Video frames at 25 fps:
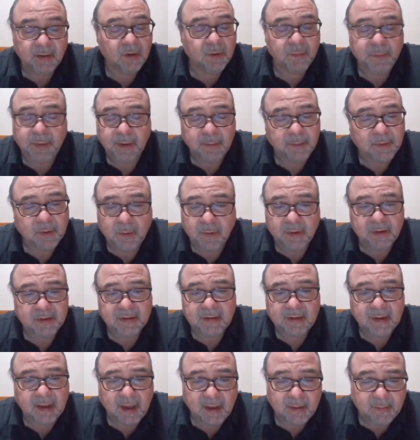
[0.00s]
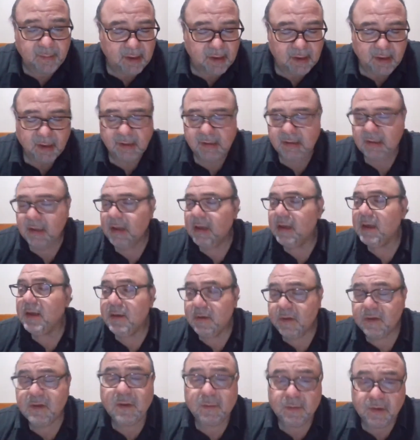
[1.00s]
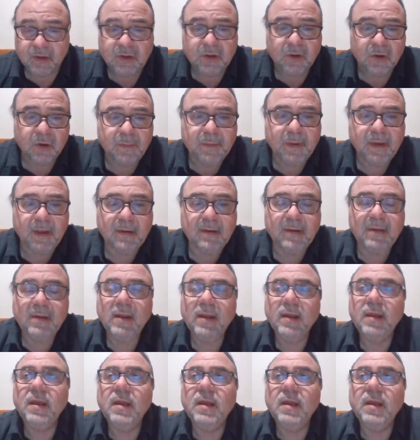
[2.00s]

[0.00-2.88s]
No, people, it wasn't diabetes. Something stupid.